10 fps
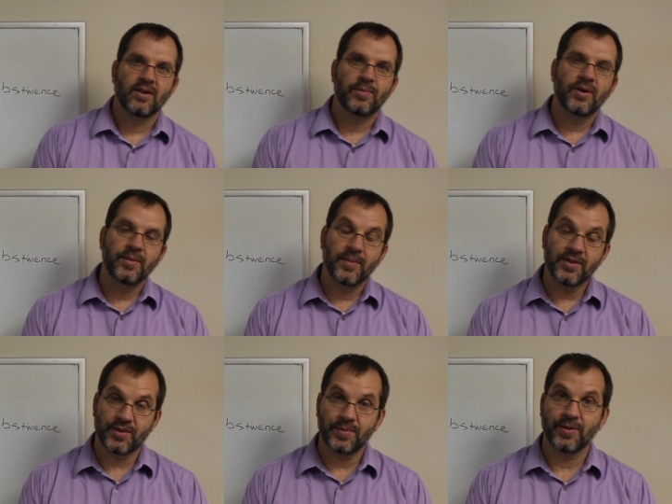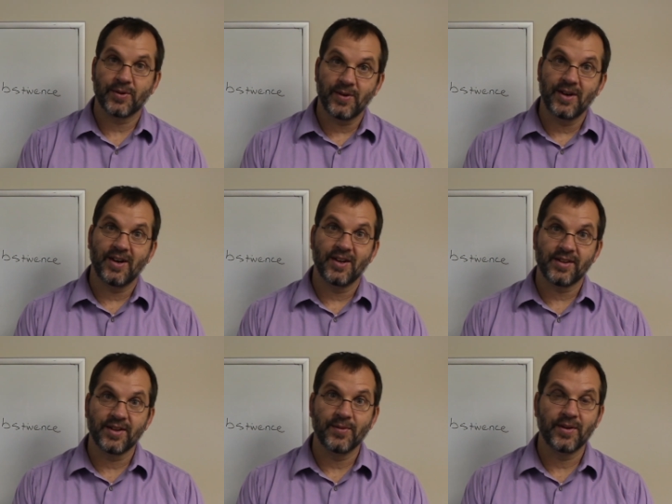are pretty miserable, quite
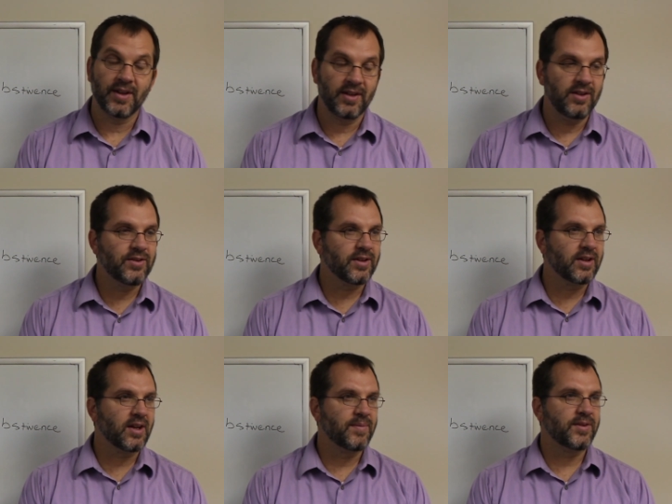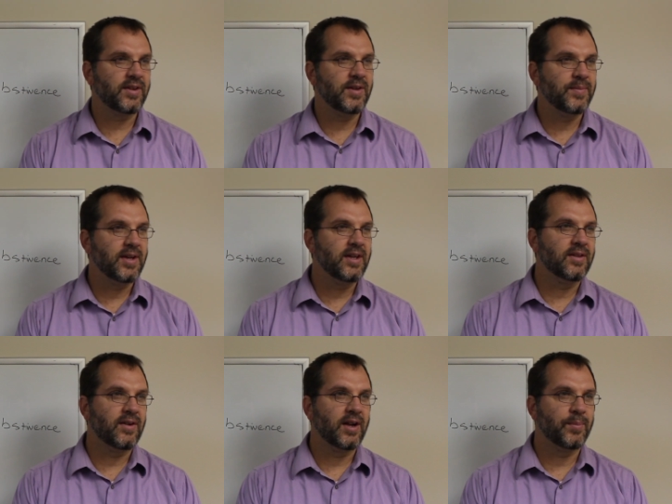honestly. When they usually come to see me,
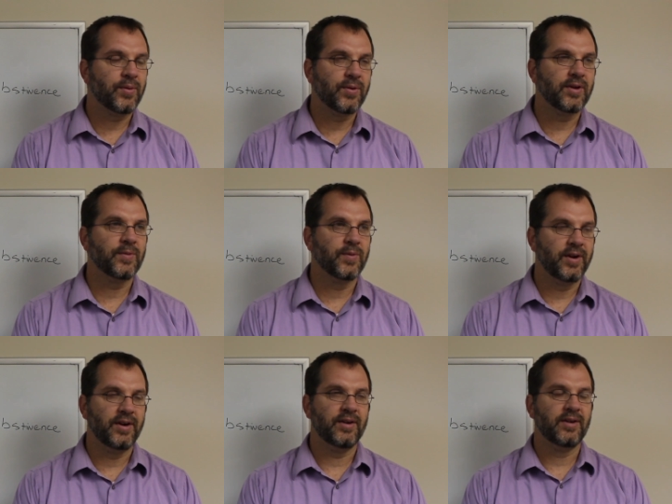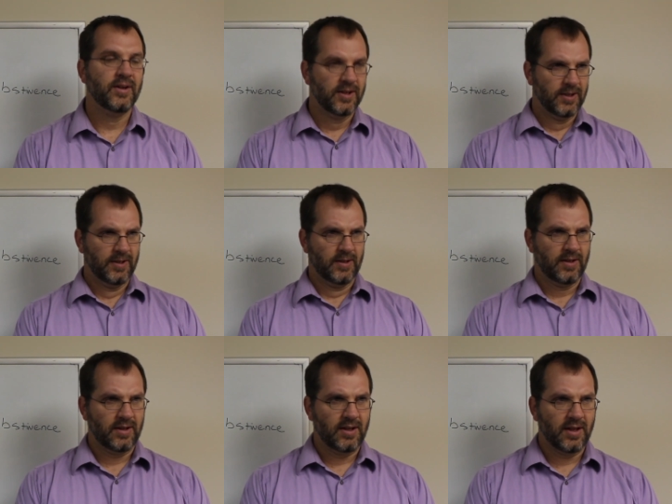they're at a point where
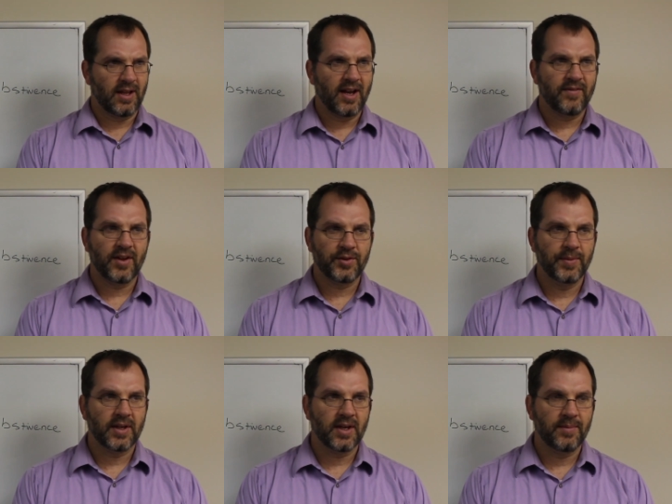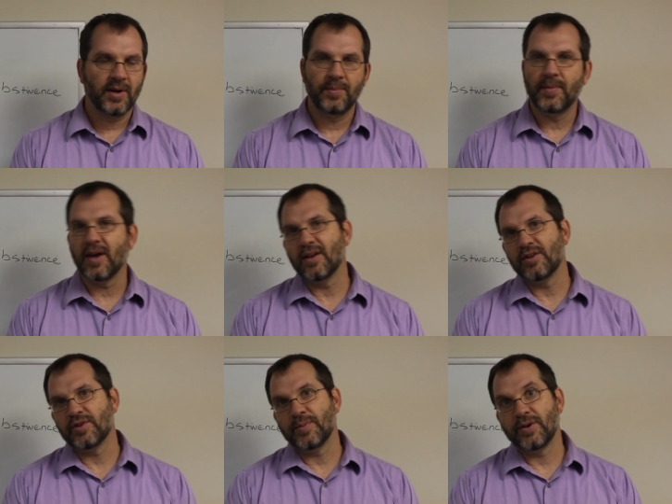life has become
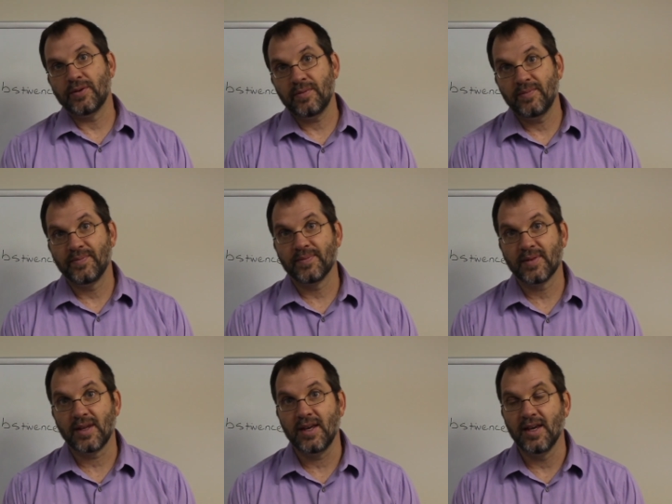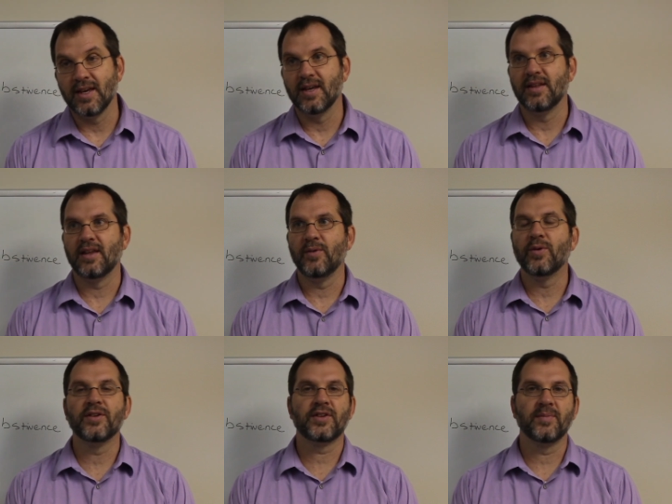unmanageable and they
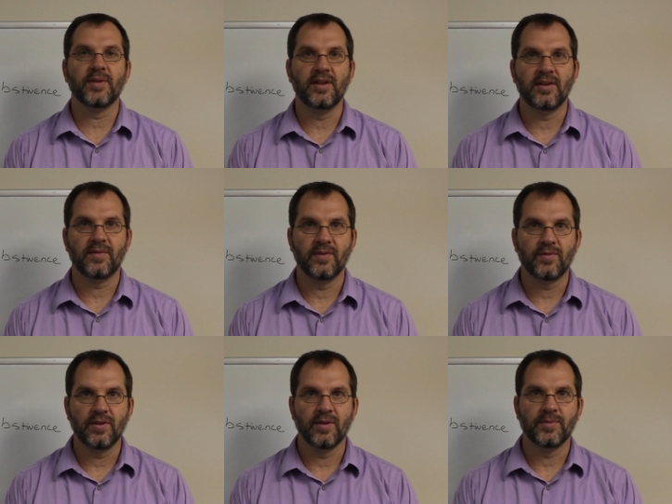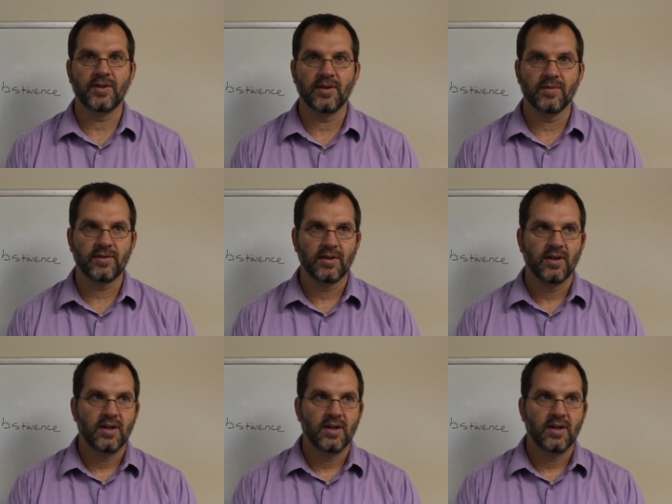want something different for themselves.